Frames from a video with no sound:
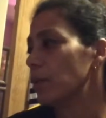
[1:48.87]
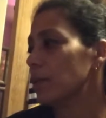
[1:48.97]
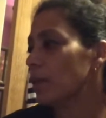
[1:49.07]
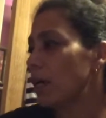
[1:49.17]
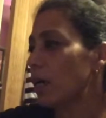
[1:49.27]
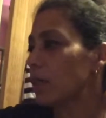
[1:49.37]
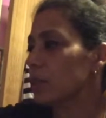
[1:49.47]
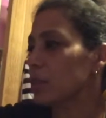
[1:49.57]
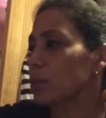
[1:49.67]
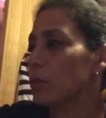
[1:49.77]
But
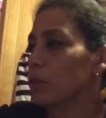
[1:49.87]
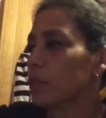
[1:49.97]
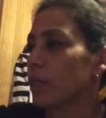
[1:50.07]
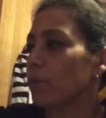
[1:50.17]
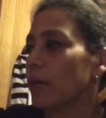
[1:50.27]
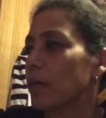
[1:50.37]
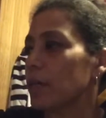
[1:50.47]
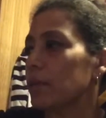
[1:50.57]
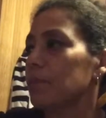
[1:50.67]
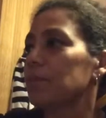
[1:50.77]
cards is mostly
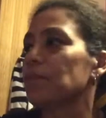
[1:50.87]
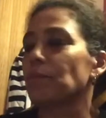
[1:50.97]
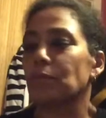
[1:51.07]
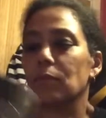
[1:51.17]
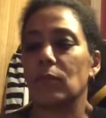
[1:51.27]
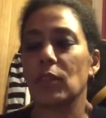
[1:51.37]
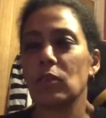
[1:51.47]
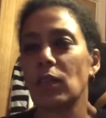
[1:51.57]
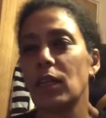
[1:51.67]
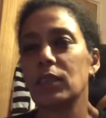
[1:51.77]
because
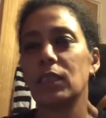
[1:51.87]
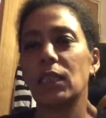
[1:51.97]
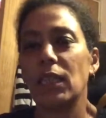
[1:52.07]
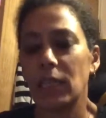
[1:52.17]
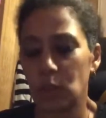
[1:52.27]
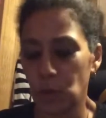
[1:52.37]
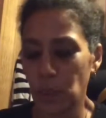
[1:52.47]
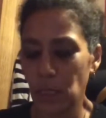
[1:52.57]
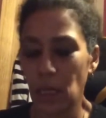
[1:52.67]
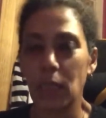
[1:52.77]
I like sitting there and
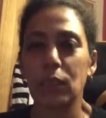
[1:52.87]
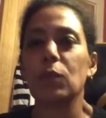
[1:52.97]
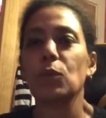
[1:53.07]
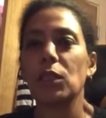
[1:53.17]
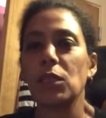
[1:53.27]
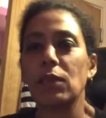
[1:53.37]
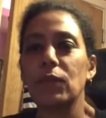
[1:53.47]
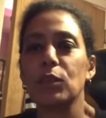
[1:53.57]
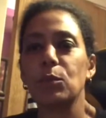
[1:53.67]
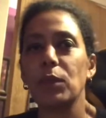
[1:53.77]
doing cards, and when you give it
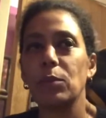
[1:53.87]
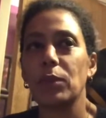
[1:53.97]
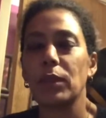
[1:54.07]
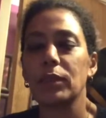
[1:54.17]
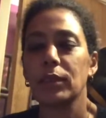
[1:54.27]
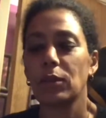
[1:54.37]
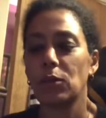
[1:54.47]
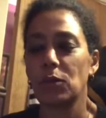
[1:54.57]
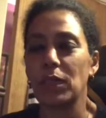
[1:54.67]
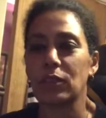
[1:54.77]
to people they say,
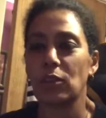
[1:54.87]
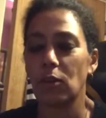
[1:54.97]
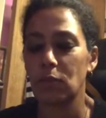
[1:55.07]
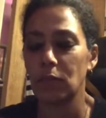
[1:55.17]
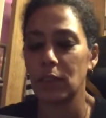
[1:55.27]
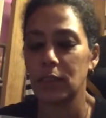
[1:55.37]
oh, that's lovely.